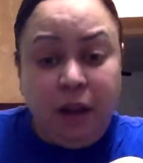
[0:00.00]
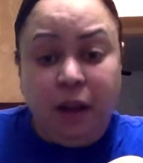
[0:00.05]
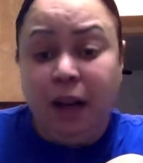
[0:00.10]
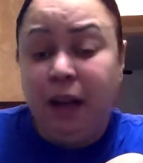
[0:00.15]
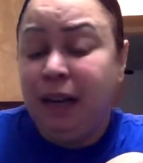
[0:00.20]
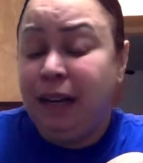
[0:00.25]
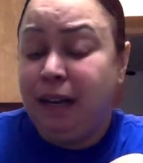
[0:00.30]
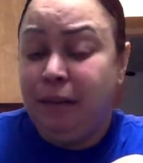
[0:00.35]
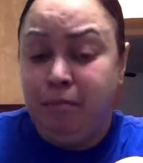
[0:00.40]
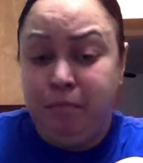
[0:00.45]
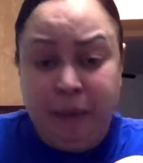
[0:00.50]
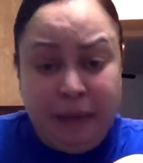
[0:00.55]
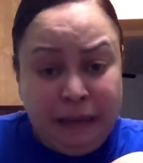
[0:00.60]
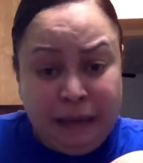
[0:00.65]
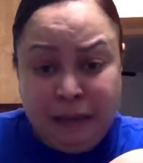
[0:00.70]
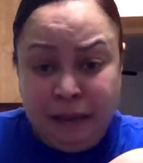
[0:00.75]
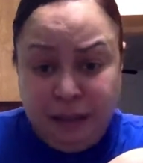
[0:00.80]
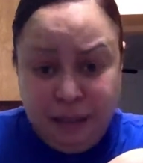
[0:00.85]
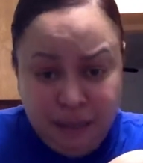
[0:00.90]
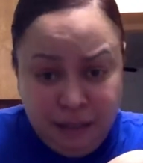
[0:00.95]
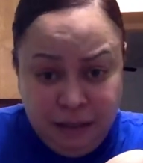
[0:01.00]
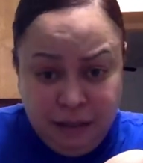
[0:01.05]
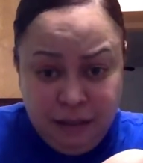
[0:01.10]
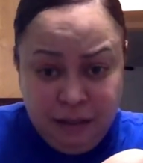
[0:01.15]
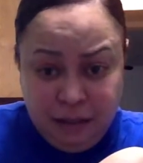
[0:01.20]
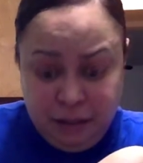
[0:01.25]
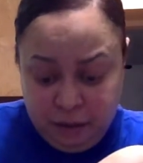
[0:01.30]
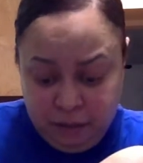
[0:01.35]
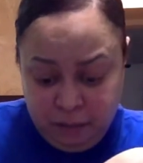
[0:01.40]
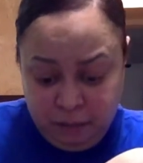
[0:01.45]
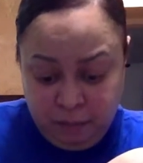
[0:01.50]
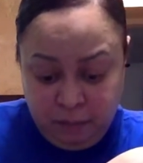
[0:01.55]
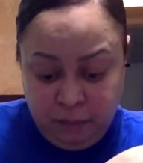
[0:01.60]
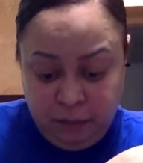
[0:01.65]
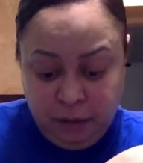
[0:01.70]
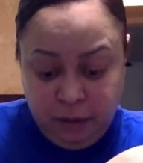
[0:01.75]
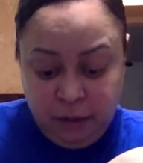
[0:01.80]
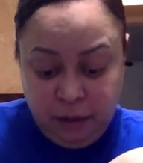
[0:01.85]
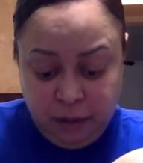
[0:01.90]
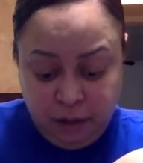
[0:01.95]
I got bad knees.
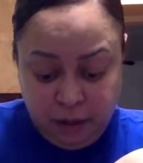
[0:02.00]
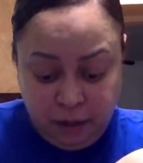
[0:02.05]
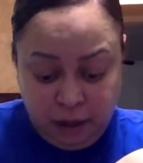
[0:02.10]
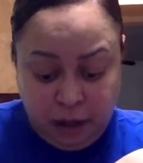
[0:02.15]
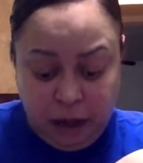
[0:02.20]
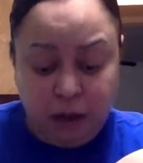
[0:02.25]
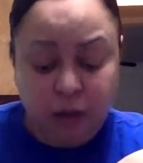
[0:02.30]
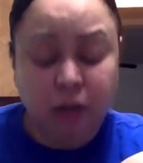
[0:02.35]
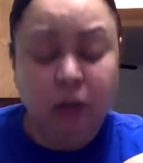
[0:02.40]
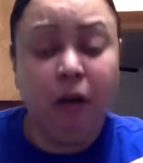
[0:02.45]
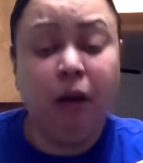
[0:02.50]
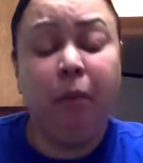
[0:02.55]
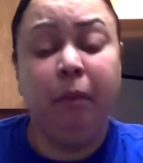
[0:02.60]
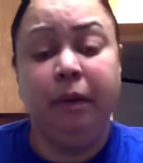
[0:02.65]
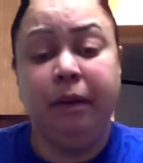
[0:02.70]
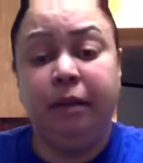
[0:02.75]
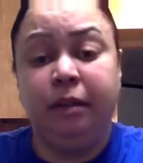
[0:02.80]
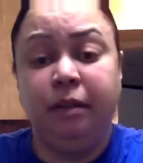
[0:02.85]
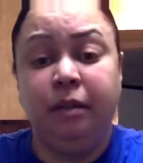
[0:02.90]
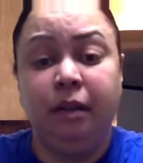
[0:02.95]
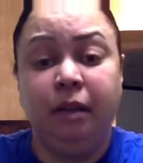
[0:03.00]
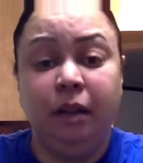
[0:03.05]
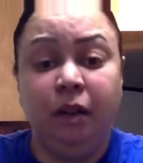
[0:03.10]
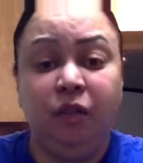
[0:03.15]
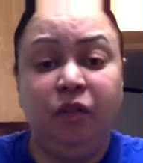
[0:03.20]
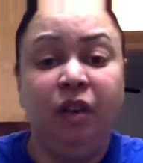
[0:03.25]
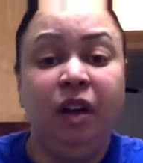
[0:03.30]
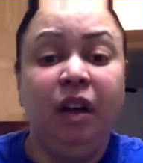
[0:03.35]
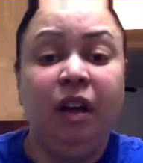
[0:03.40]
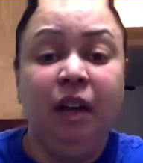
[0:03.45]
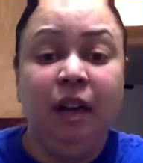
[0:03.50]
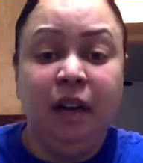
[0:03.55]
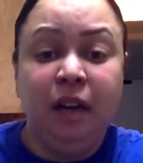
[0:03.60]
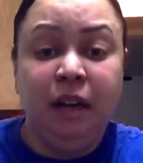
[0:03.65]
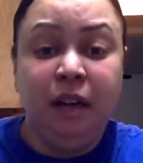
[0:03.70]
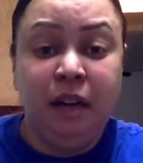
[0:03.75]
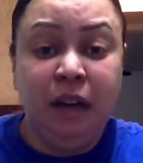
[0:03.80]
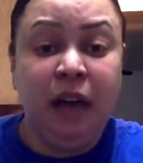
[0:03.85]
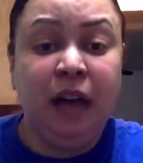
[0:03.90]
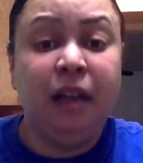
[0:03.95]
I call myself
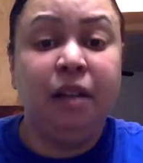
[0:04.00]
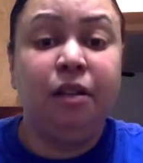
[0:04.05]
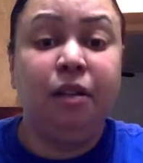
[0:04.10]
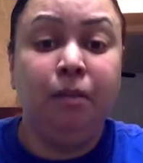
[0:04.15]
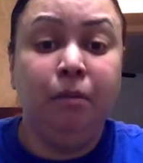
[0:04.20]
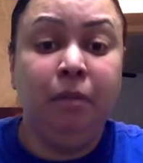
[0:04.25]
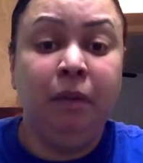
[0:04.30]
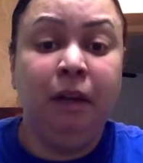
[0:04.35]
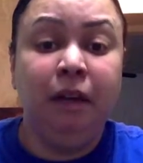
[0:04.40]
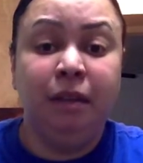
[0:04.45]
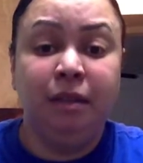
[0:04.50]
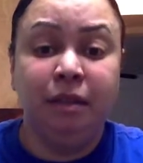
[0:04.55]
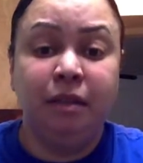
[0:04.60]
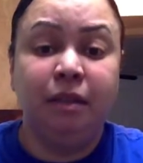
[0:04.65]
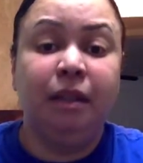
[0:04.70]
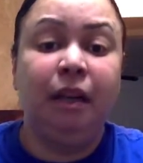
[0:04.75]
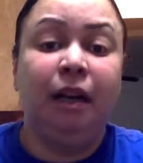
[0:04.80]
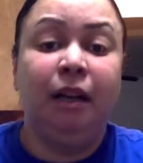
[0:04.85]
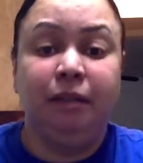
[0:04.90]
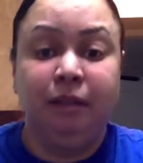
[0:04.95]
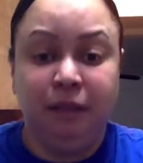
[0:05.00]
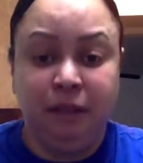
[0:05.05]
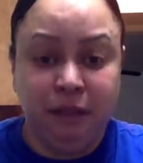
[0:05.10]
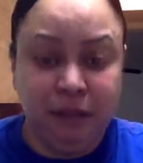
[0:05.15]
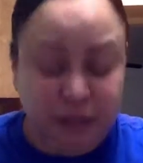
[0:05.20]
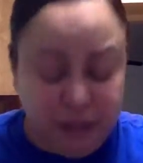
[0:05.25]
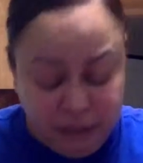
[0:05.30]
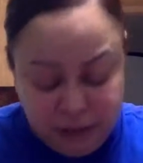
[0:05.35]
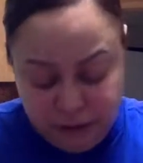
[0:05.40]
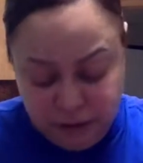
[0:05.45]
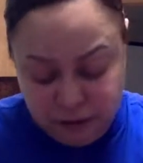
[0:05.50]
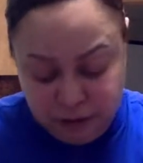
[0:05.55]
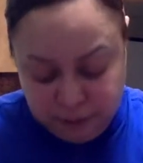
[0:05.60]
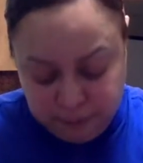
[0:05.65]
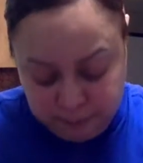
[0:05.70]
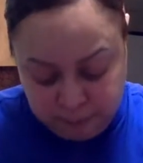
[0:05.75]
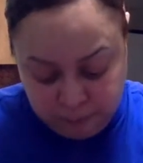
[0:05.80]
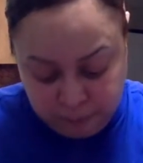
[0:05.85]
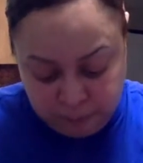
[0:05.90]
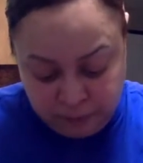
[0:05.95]
not the Meg Stallion knees.
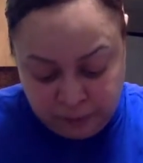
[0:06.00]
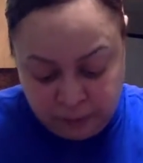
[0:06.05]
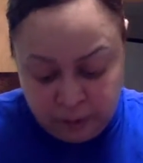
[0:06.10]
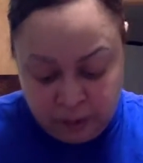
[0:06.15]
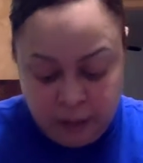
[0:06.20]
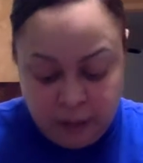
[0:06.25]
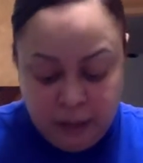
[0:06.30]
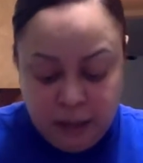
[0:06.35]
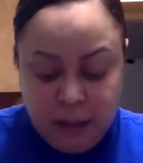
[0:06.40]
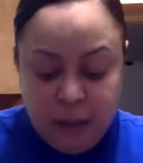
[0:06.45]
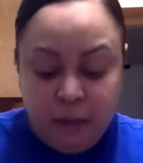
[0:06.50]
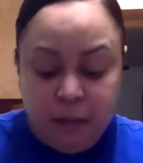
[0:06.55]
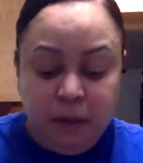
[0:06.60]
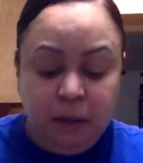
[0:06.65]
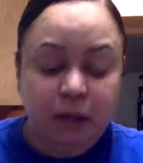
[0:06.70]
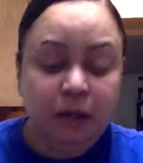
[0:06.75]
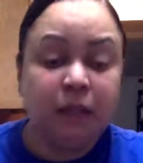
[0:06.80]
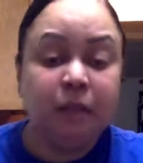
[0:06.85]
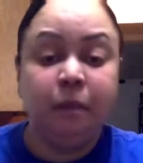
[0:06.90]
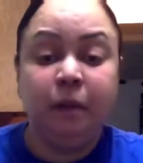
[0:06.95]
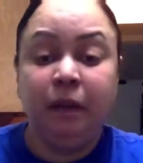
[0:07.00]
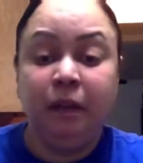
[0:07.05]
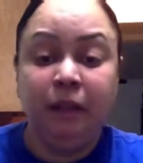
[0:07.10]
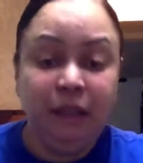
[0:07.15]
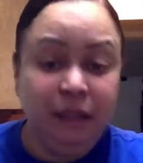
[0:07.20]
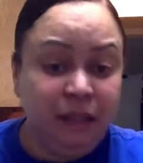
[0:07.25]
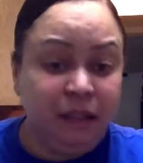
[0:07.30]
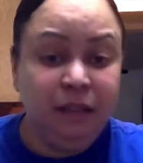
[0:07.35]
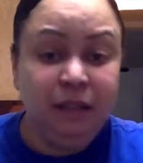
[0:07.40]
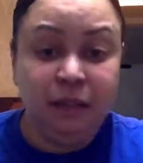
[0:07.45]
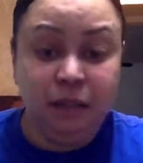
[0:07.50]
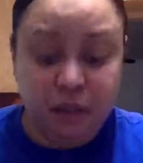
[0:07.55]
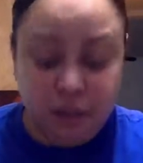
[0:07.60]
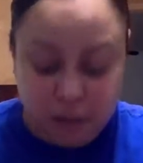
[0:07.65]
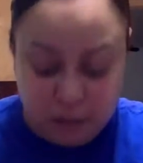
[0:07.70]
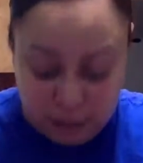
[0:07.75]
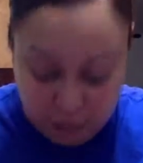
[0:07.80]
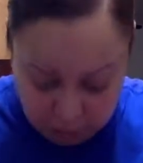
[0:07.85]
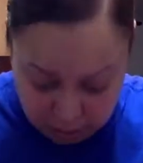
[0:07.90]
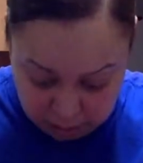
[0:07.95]
Because my knees
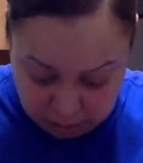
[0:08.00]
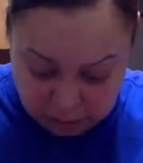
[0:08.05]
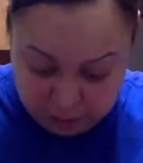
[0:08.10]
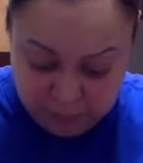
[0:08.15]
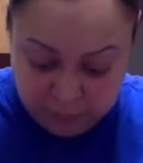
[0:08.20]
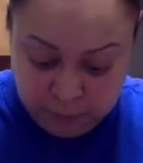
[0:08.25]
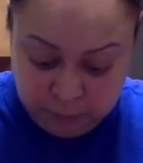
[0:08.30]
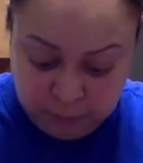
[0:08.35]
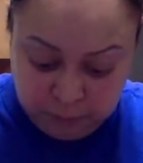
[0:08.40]
suck.